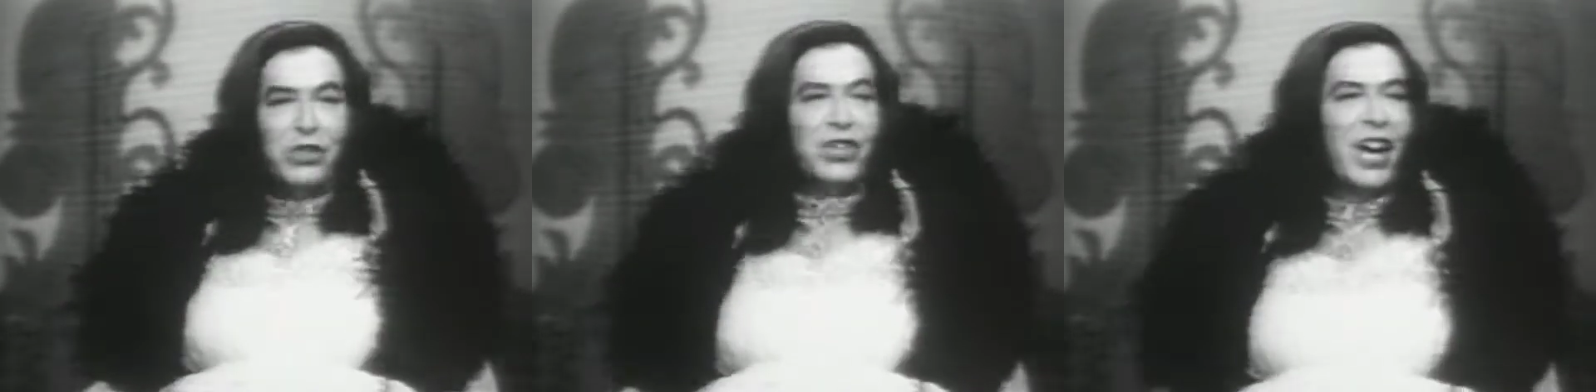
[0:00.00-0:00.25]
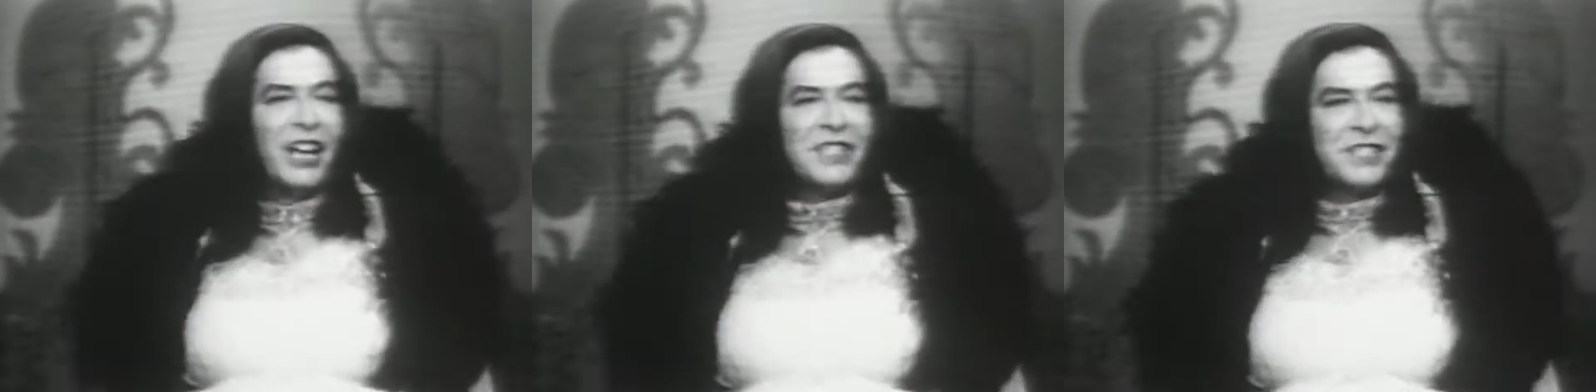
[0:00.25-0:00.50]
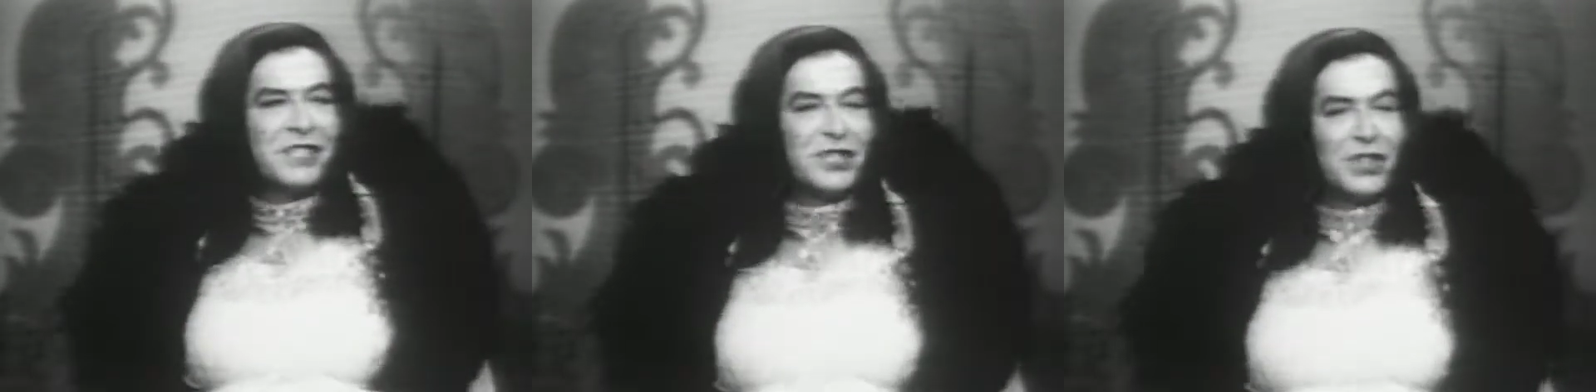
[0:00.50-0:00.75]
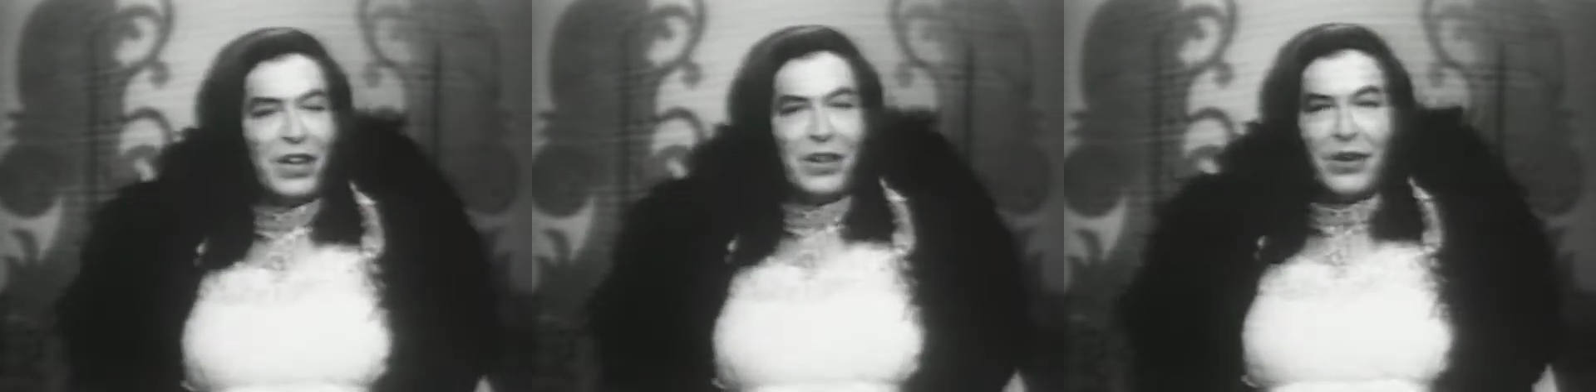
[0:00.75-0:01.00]

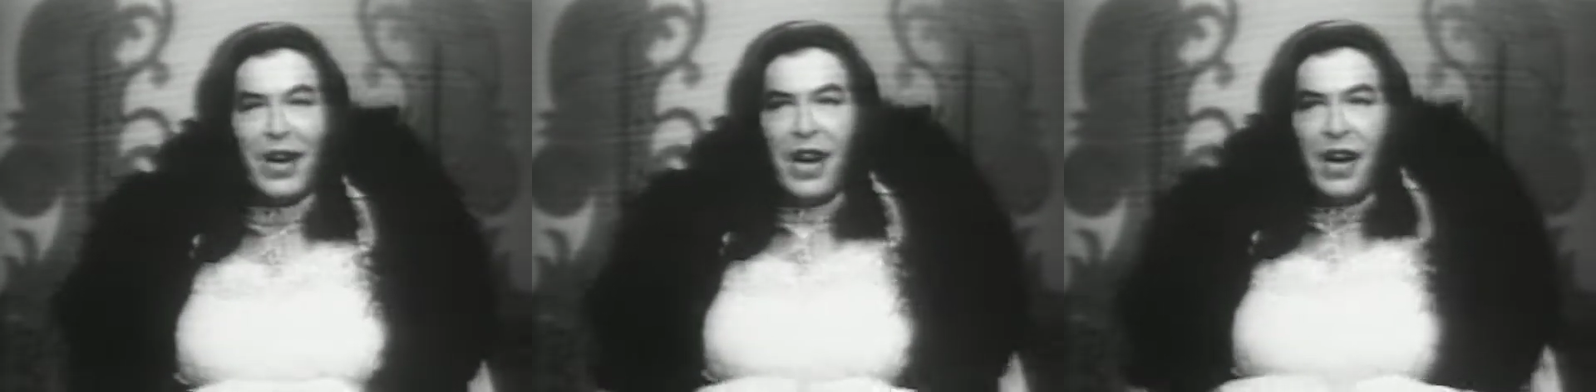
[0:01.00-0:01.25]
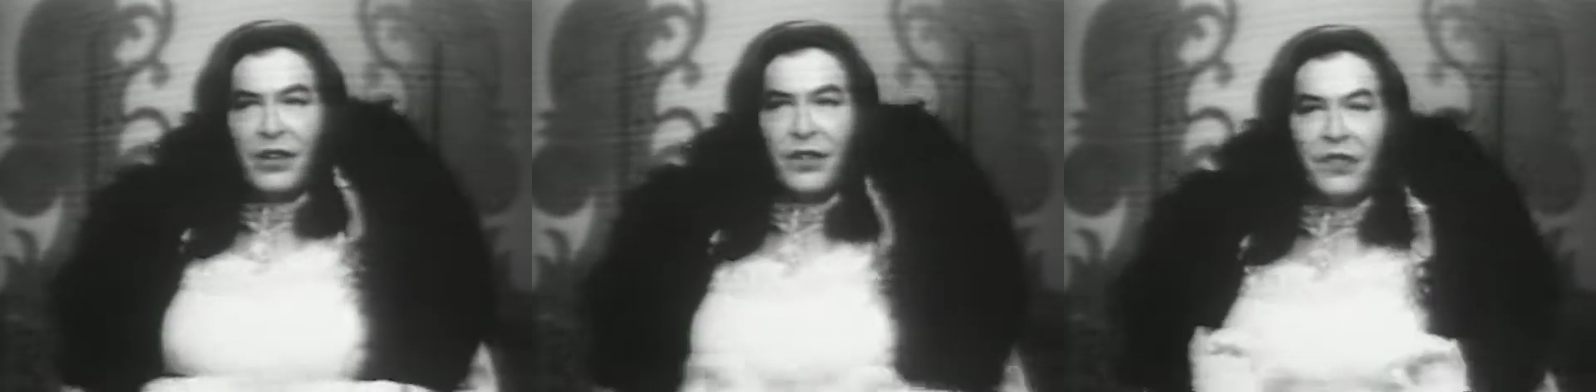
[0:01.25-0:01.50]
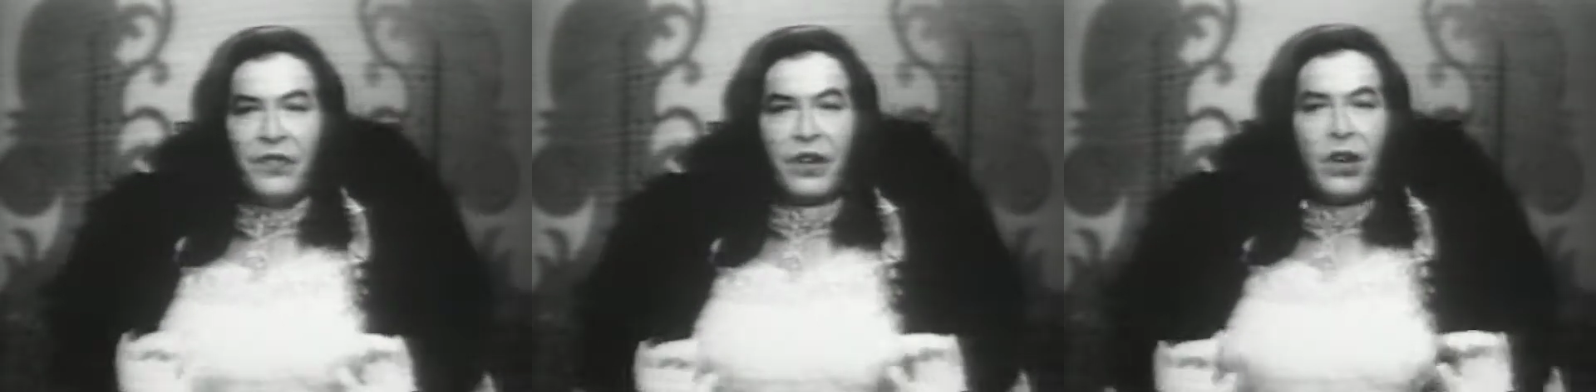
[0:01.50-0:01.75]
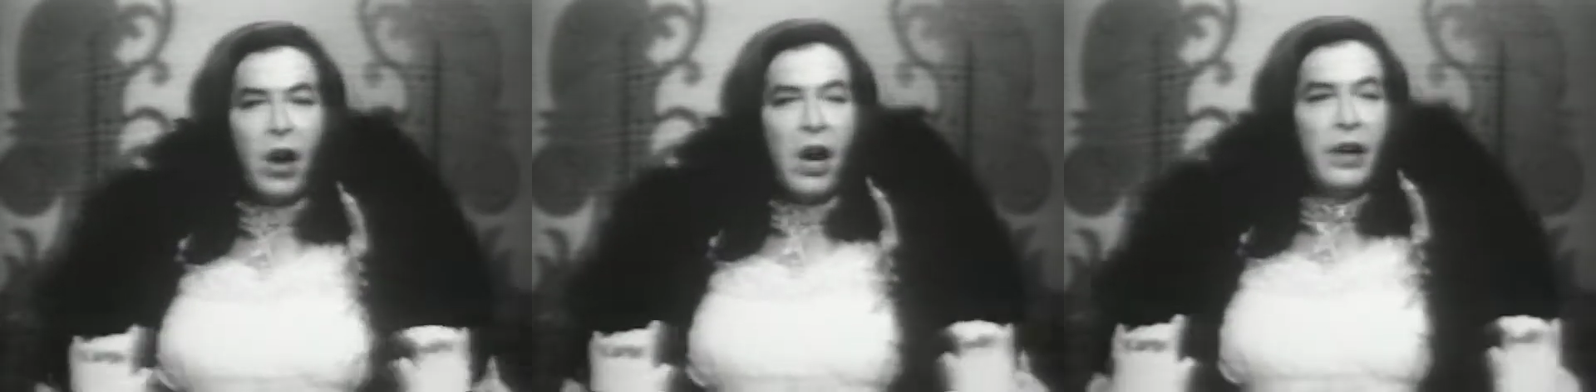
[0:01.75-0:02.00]
Just around the
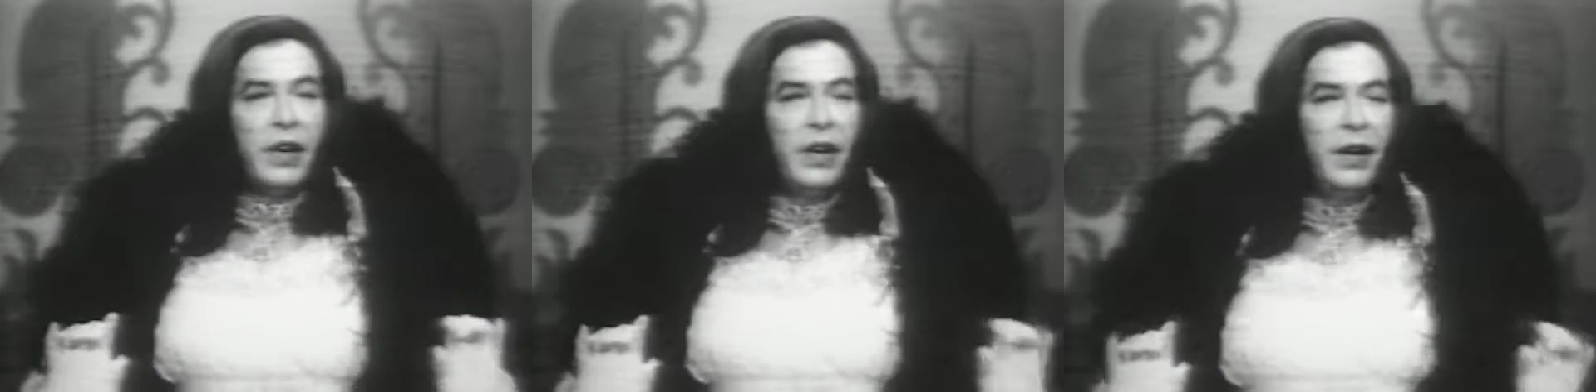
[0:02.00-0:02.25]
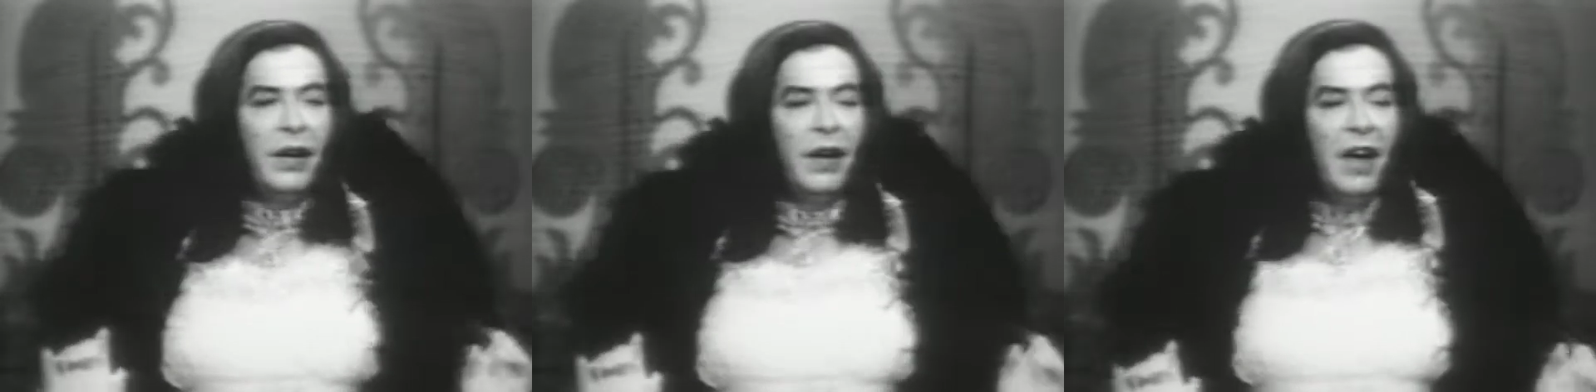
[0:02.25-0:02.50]
corner,